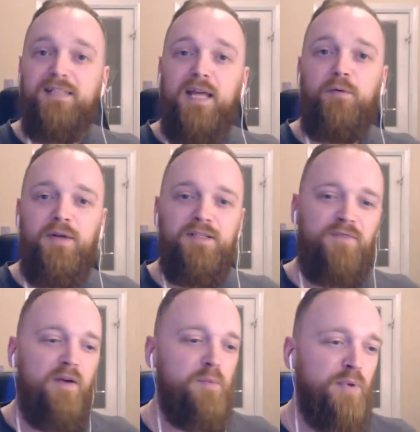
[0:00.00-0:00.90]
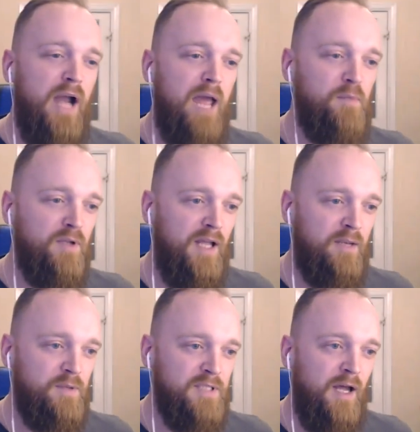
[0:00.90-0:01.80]
I say, it's very primal, and it
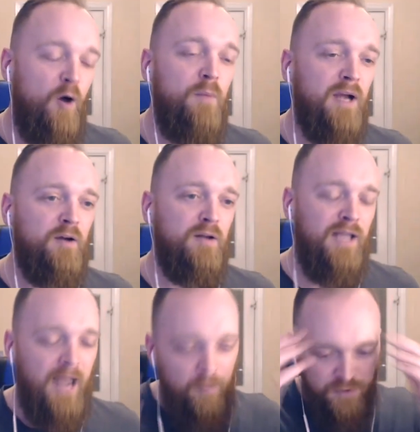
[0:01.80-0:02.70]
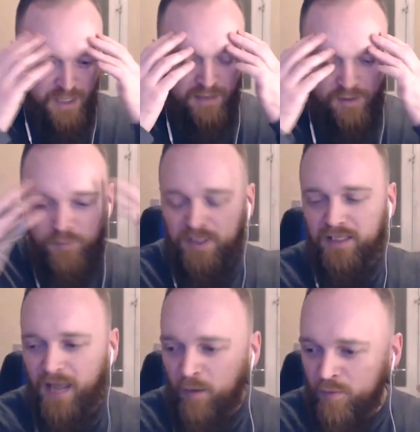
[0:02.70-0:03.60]
was like, oh my god, like I was, I'd
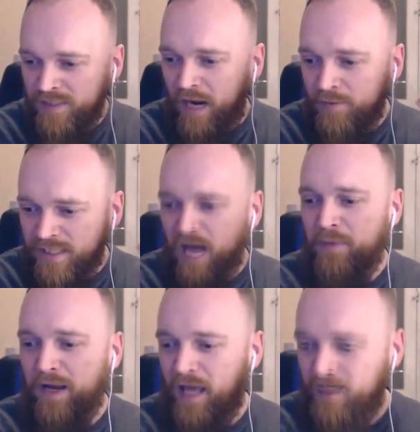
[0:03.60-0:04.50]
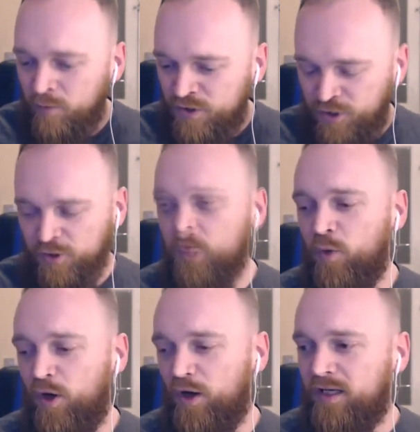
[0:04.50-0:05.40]
completely, I was, I was out of my head. I was just
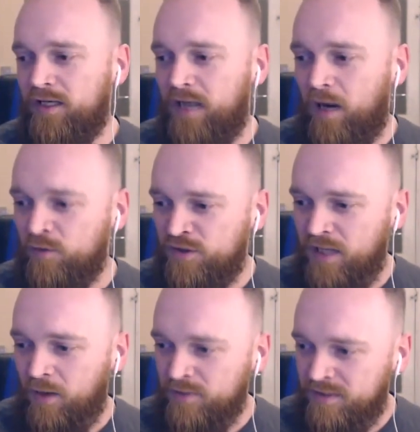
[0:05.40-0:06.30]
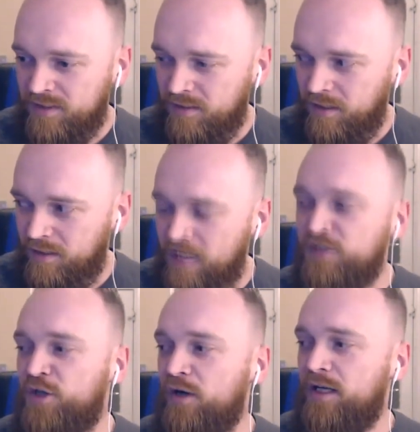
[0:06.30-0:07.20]
working. I was, I was
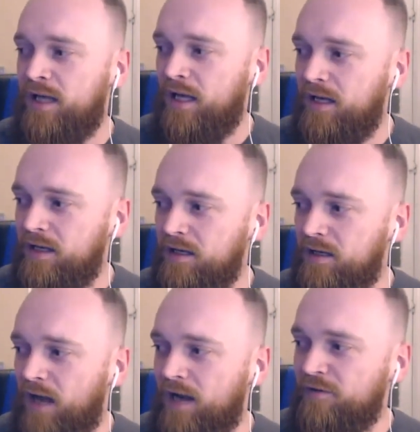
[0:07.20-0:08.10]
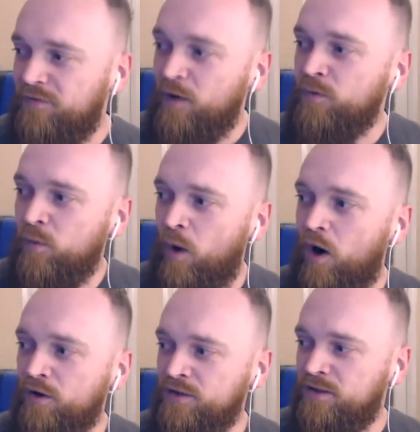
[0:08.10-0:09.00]
enjoying it, and I felt
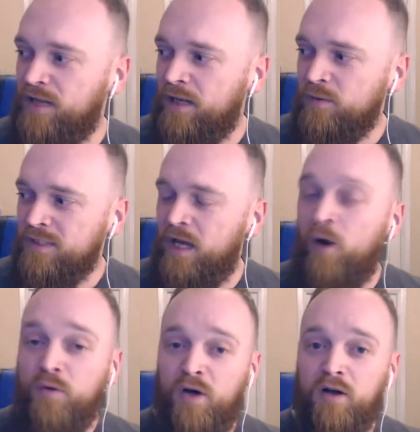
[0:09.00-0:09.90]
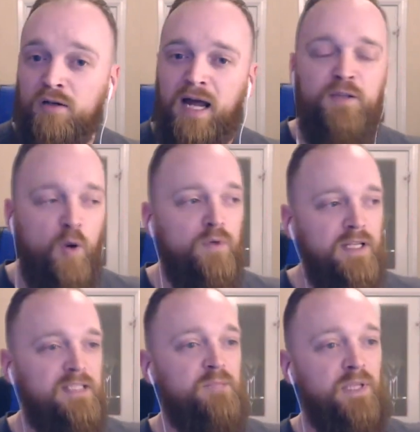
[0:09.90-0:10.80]
rewarded. And it was like, oh god, I don't
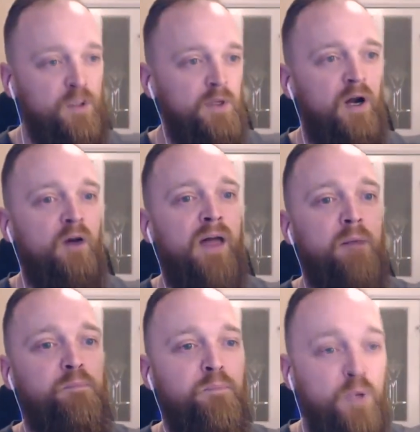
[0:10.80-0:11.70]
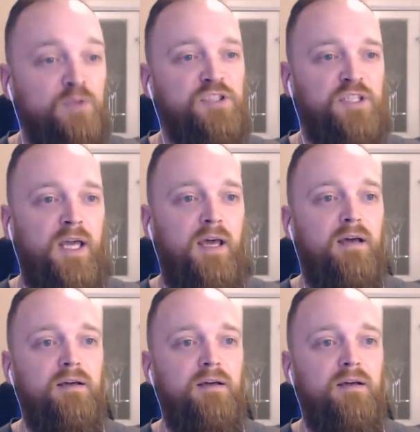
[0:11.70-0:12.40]
need to be doing all that bullshit